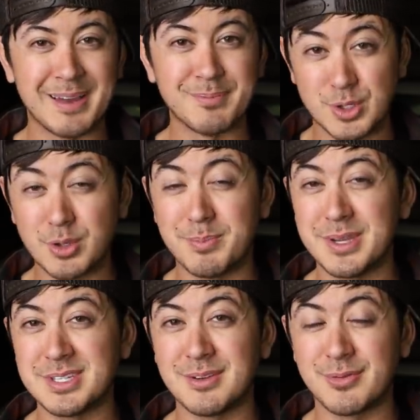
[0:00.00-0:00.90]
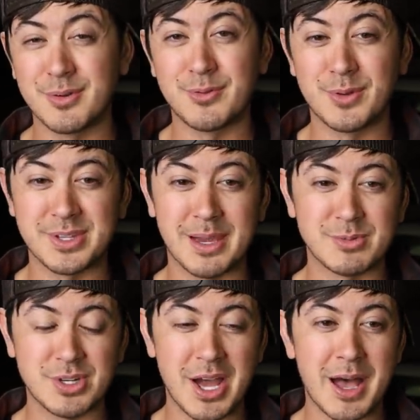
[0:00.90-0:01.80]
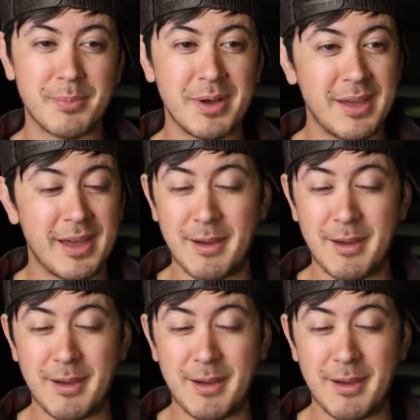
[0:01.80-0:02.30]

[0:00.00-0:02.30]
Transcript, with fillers: I'm too busy for a full-time job.